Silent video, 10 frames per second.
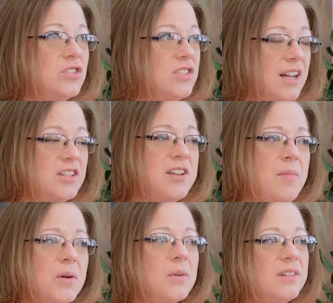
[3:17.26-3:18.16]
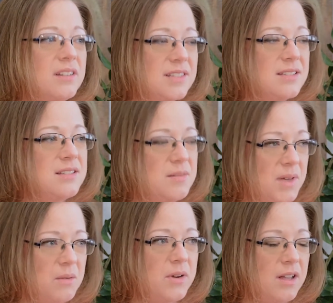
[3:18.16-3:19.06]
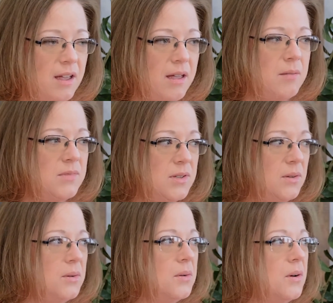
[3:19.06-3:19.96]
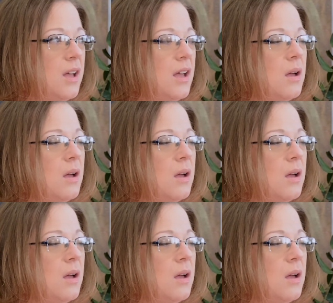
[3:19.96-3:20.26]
Dr. Timek really listened to me when it came to